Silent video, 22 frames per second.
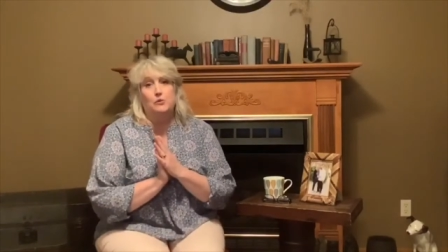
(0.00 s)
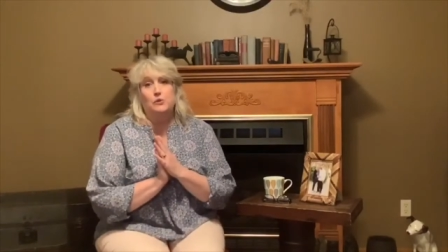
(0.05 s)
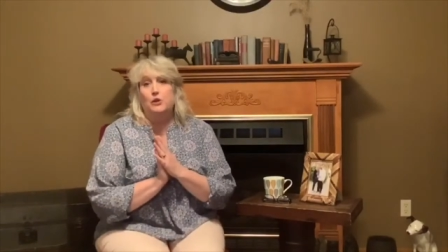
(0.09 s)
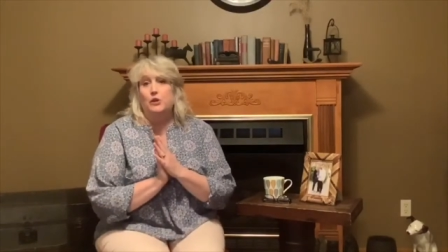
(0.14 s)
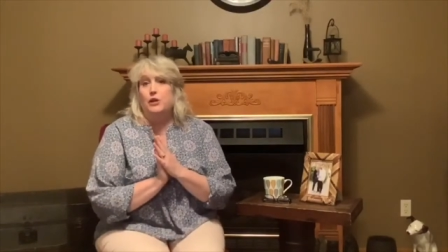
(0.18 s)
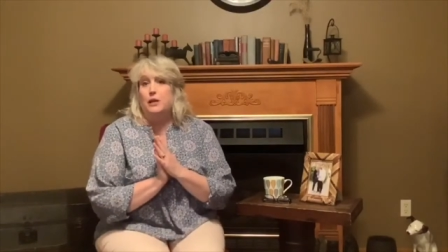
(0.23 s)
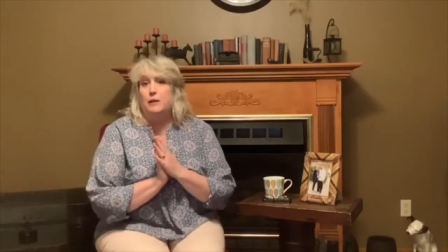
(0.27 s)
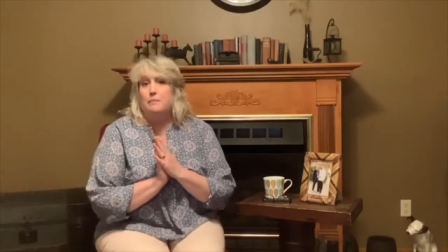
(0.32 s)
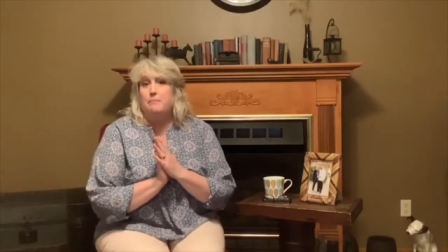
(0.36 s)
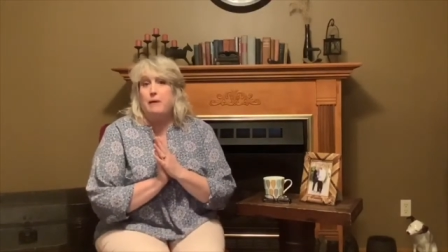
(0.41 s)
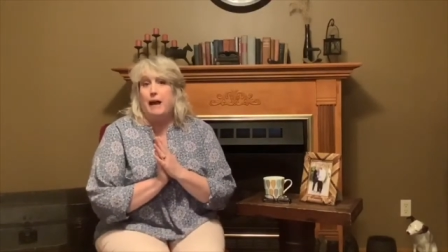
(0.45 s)

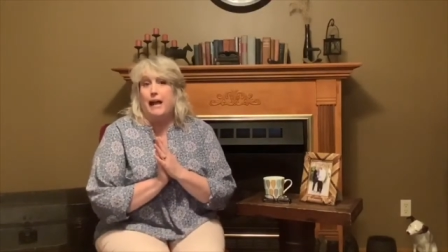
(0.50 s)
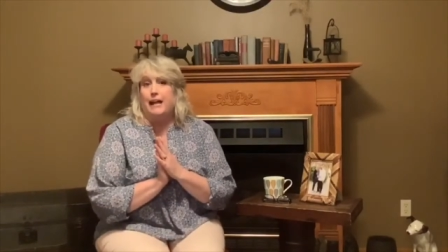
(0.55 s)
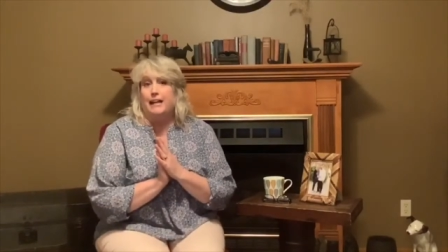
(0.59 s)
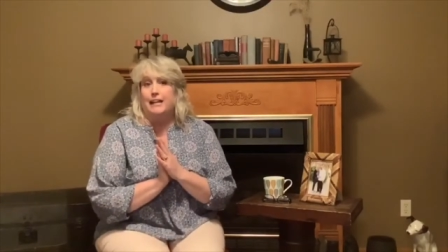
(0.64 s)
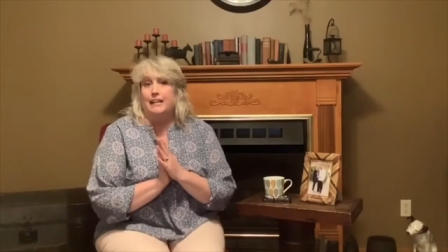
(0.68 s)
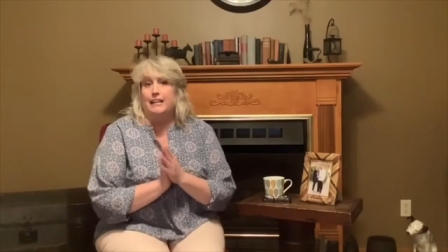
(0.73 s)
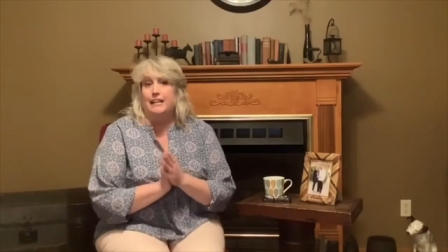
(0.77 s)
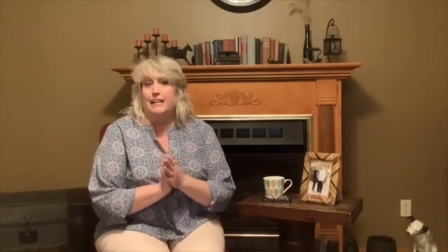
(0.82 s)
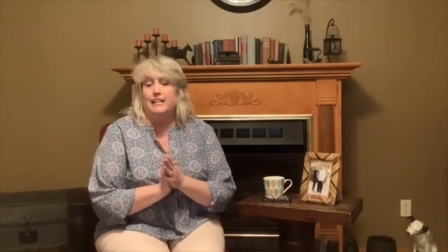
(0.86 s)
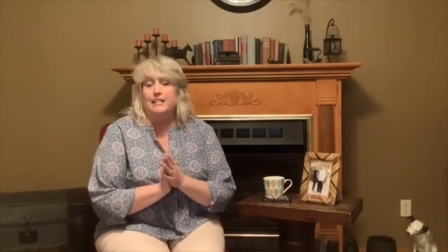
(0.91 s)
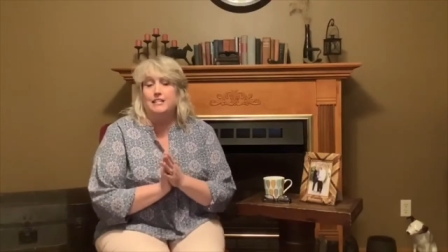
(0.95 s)
looking back
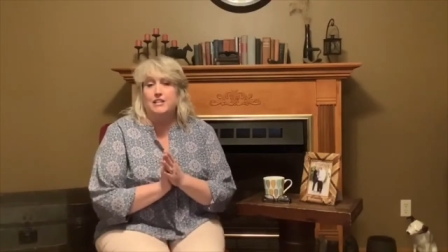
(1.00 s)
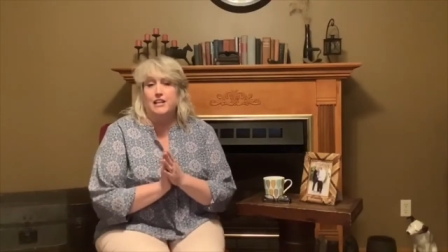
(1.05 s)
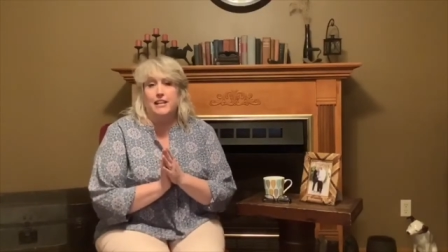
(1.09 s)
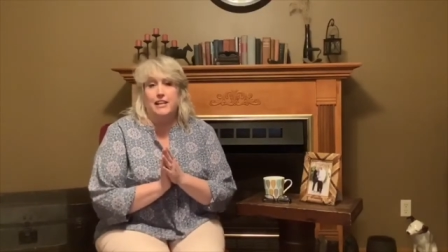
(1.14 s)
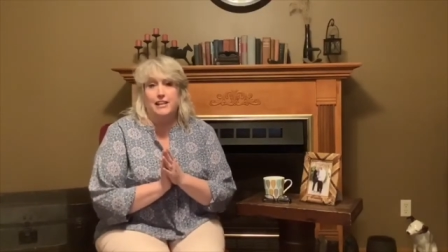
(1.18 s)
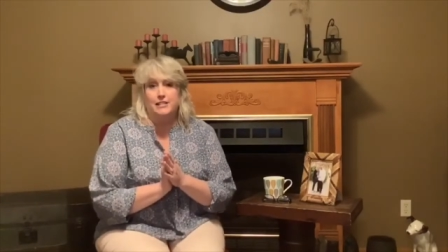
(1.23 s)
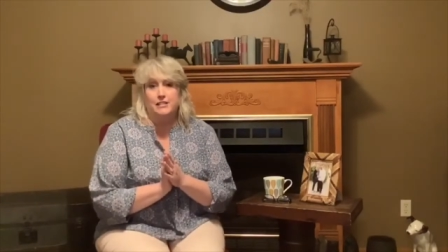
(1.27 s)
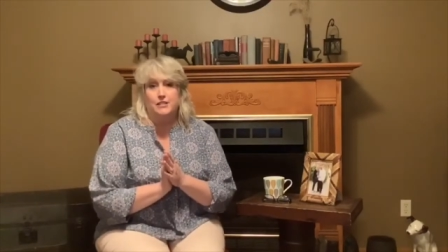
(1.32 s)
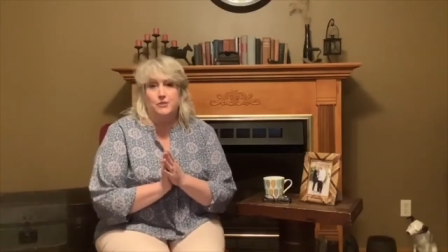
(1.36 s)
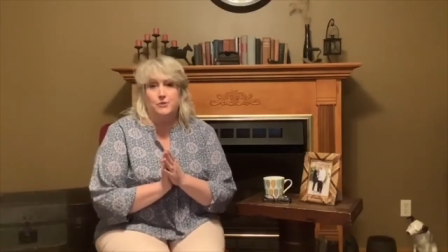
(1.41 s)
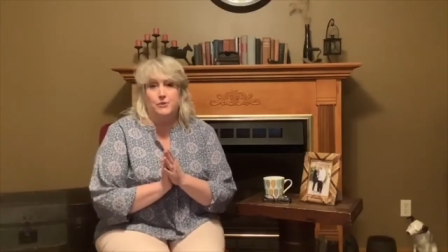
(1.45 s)
in
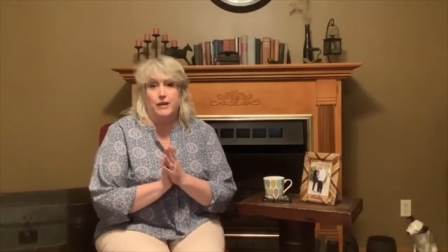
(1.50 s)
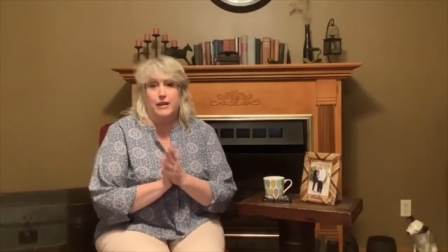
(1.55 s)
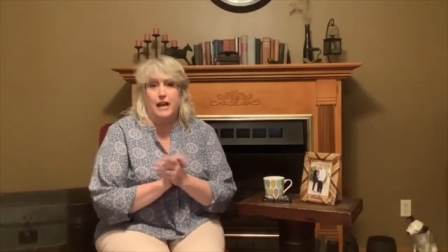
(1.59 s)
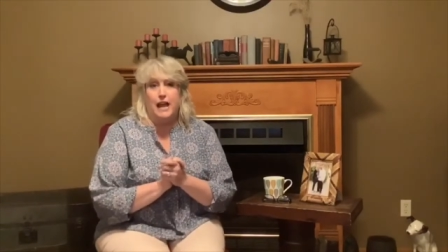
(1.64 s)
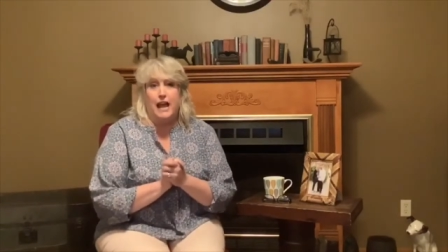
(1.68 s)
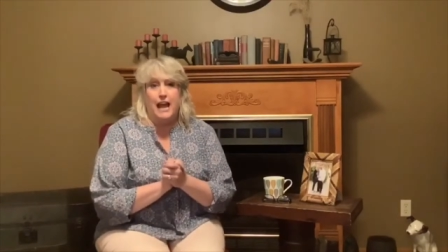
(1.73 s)
history,